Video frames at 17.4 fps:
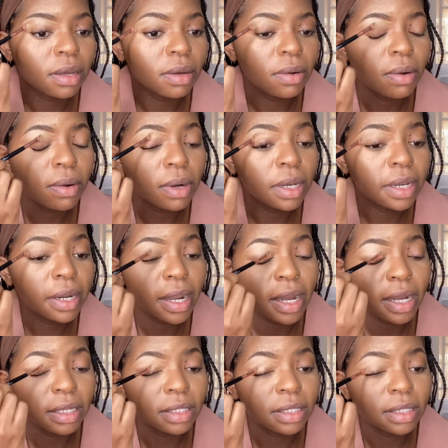
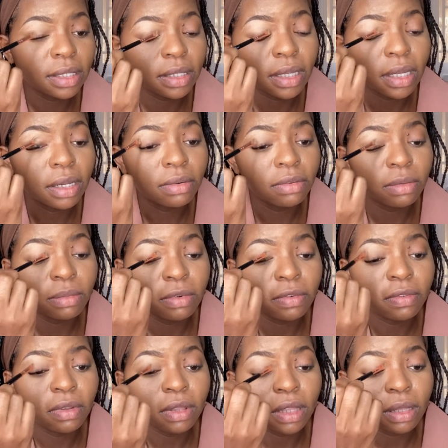contacts and
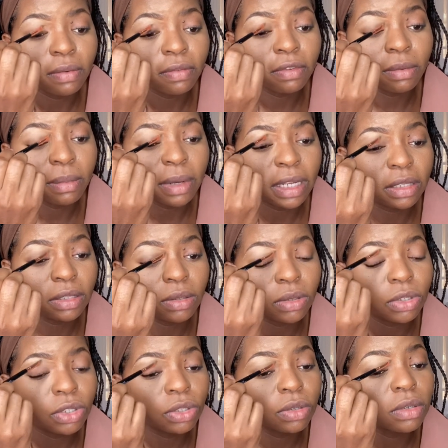removing them from my
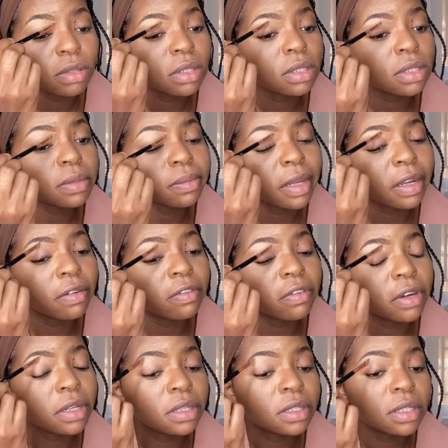socials,
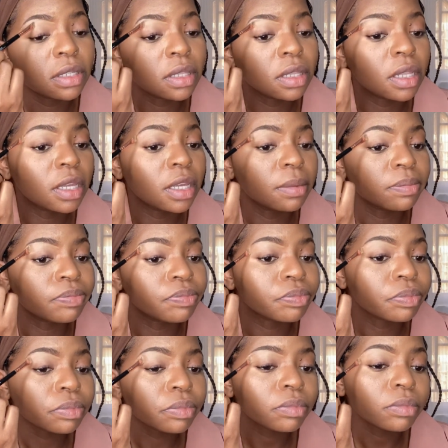unfriending them.
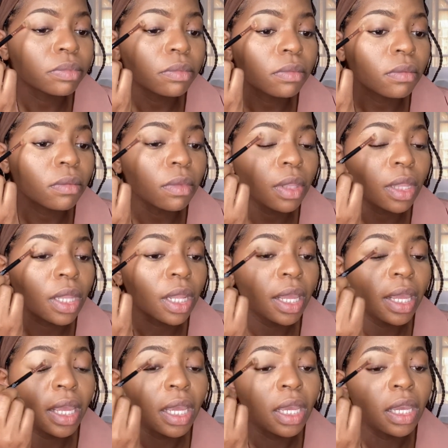
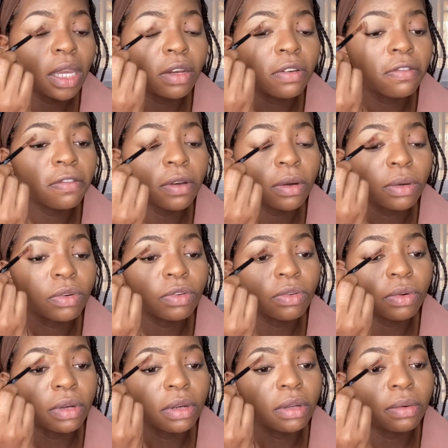It felt
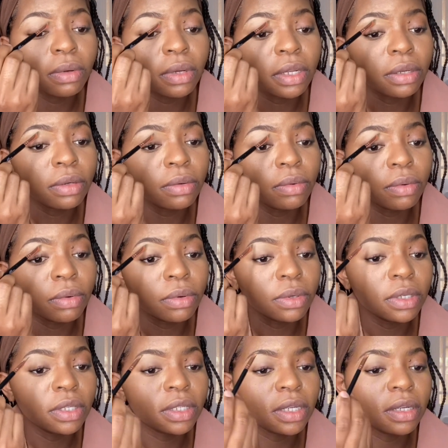really, really
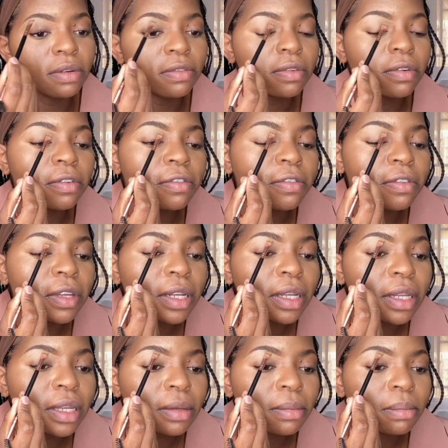good and
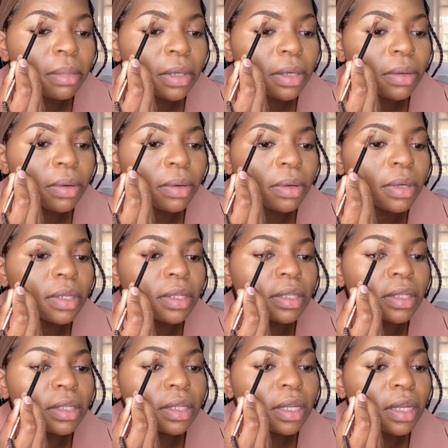fulfilling
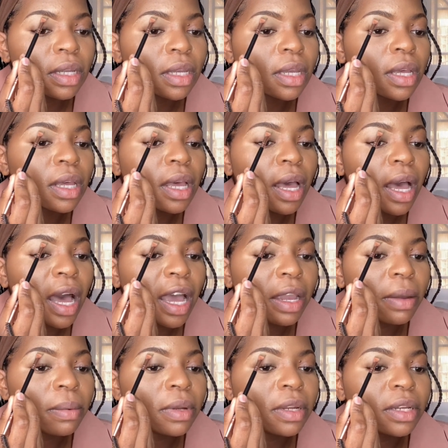because
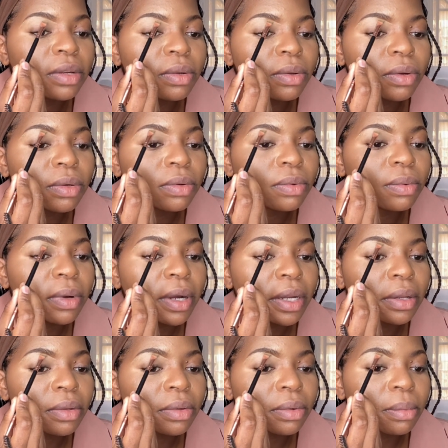I really don't
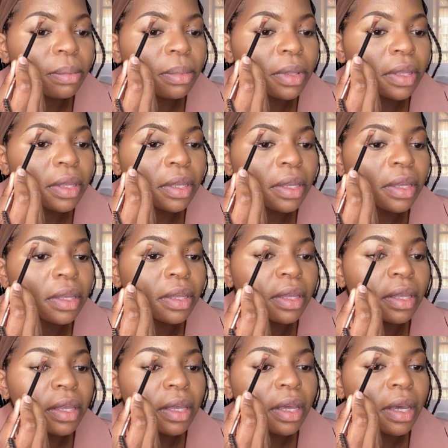want to be
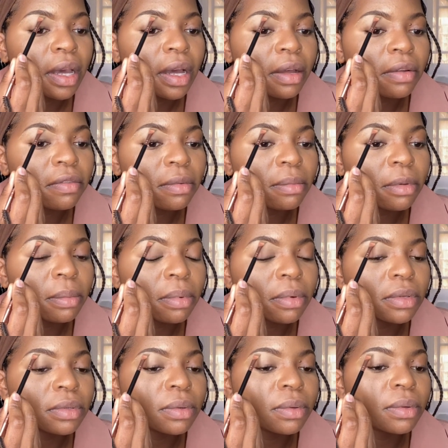having
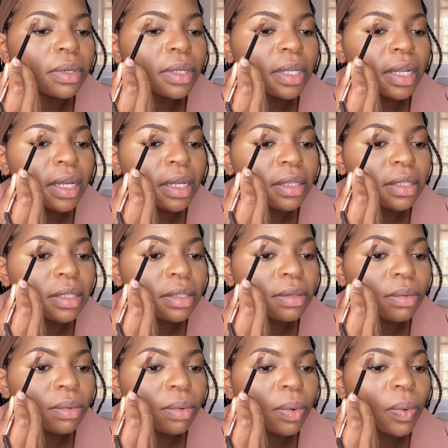people's
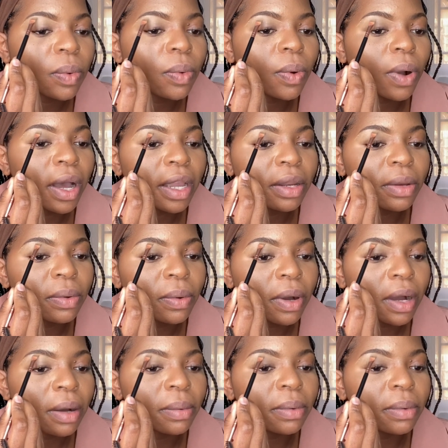contacts who I know